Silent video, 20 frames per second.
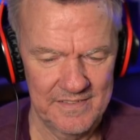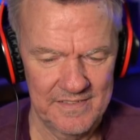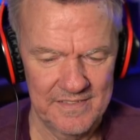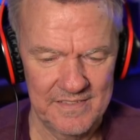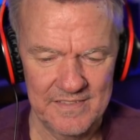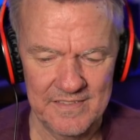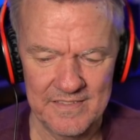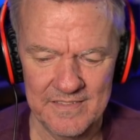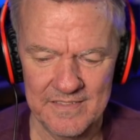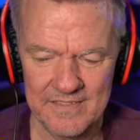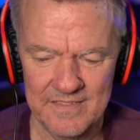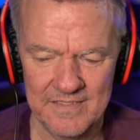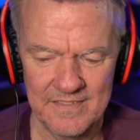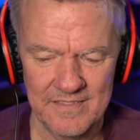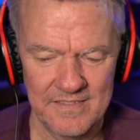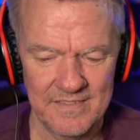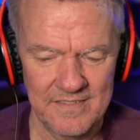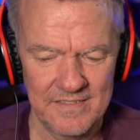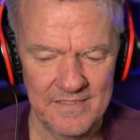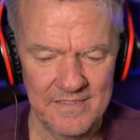
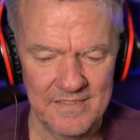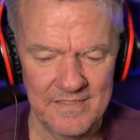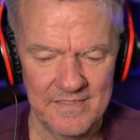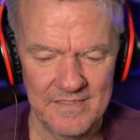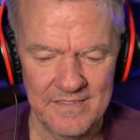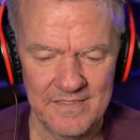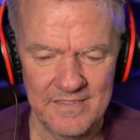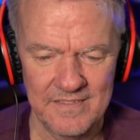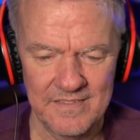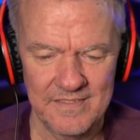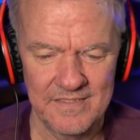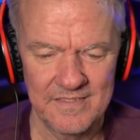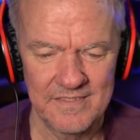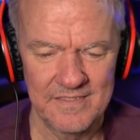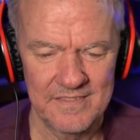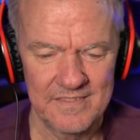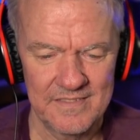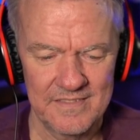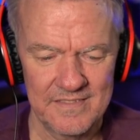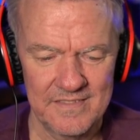
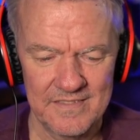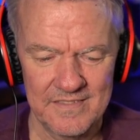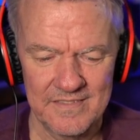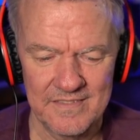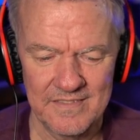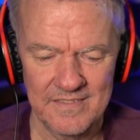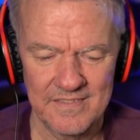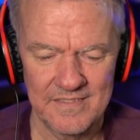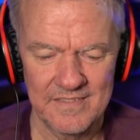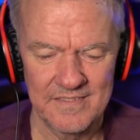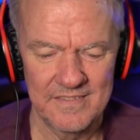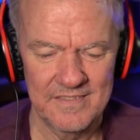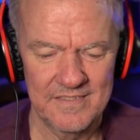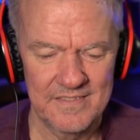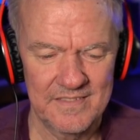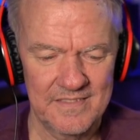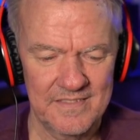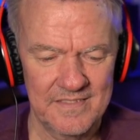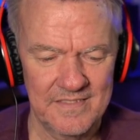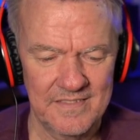
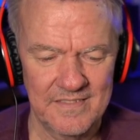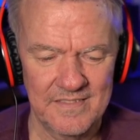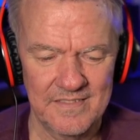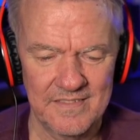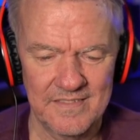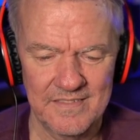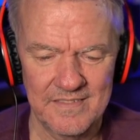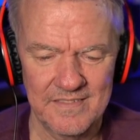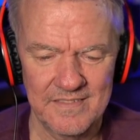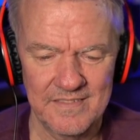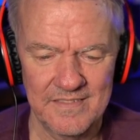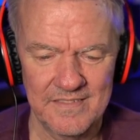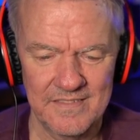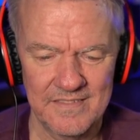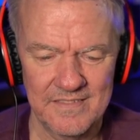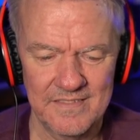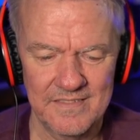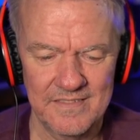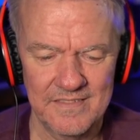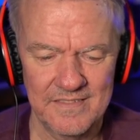
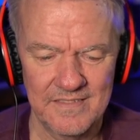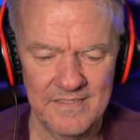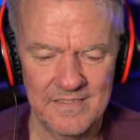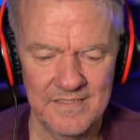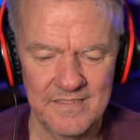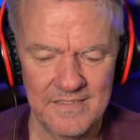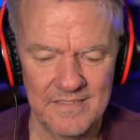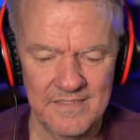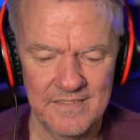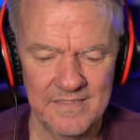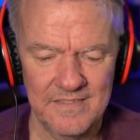(not speaking)